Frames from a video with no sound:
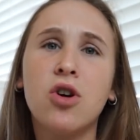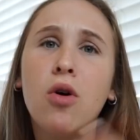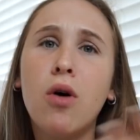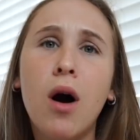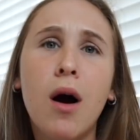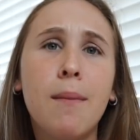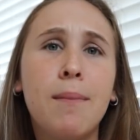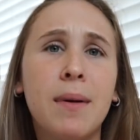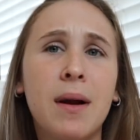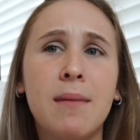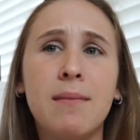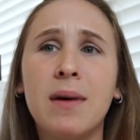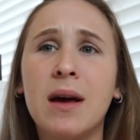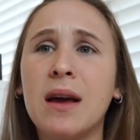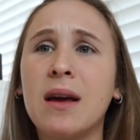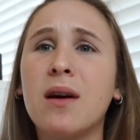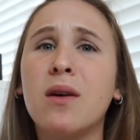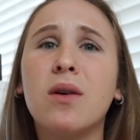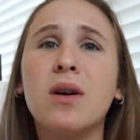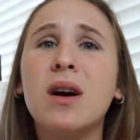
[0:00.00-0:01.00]
Go up and I'm
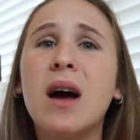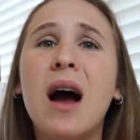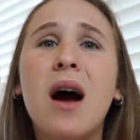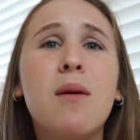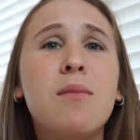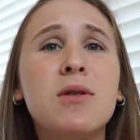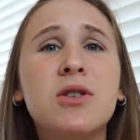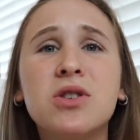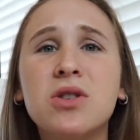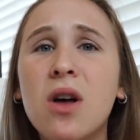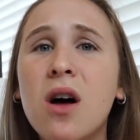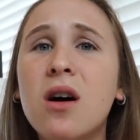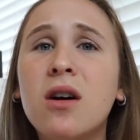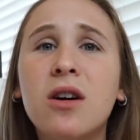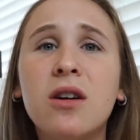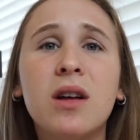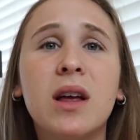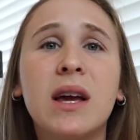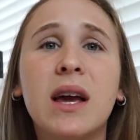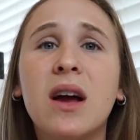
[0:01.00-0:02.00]
like, how much
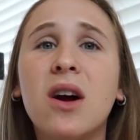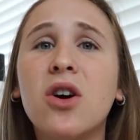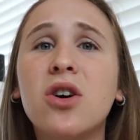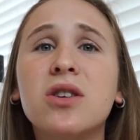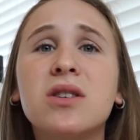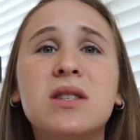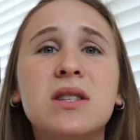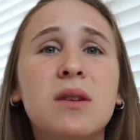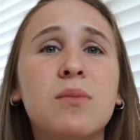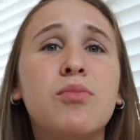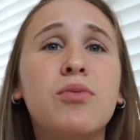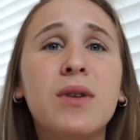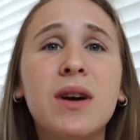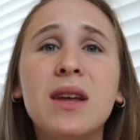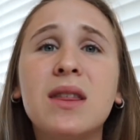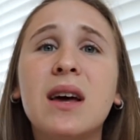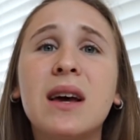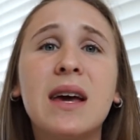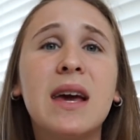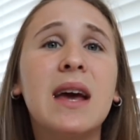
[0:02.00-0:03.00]
longer? Like, it hurts to
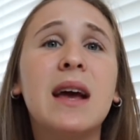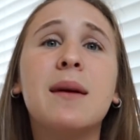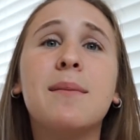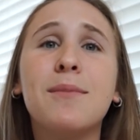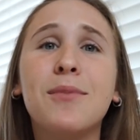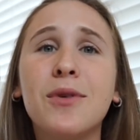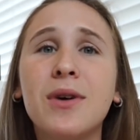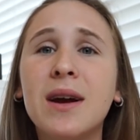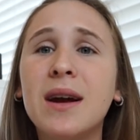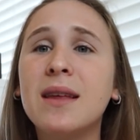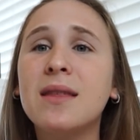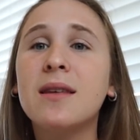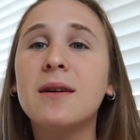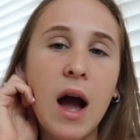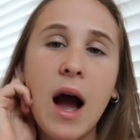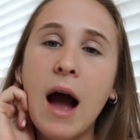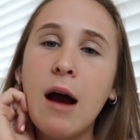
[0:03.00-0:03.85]
breathe, I can't breathe.